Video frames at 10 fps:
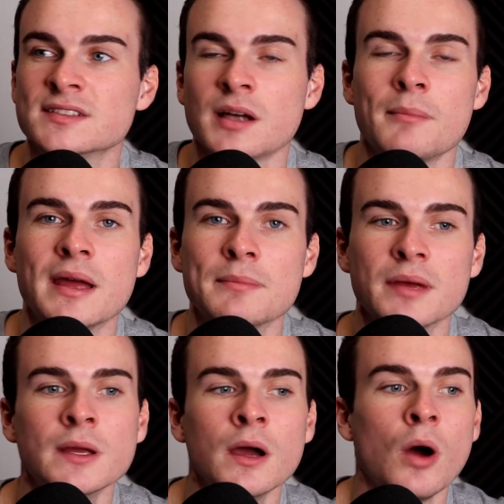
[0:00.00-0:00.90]
Some may
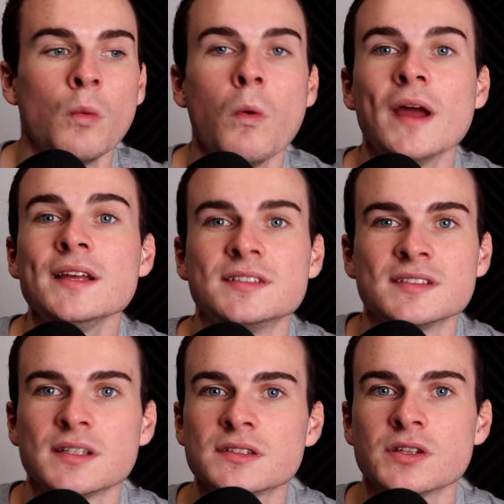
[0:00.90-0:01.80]
be, what
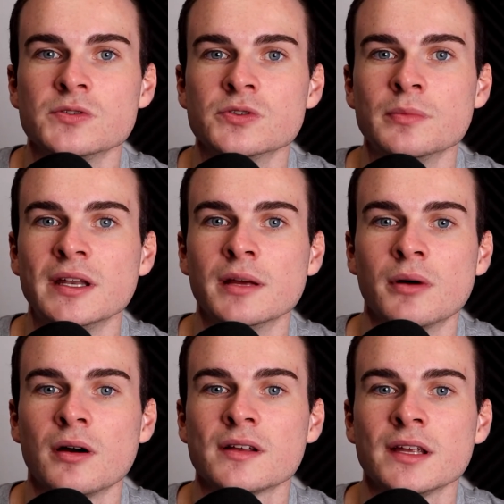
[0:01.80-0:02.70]
is social media
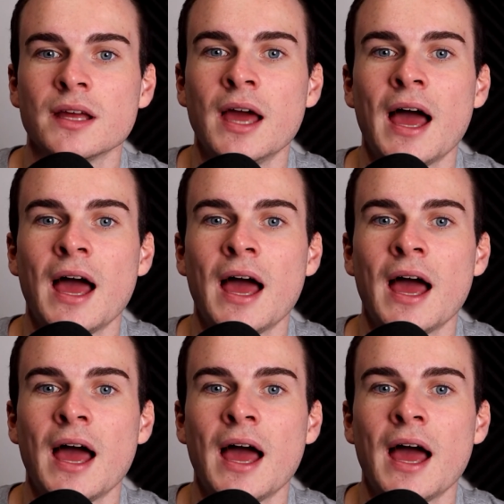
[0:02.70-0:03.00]
marketing?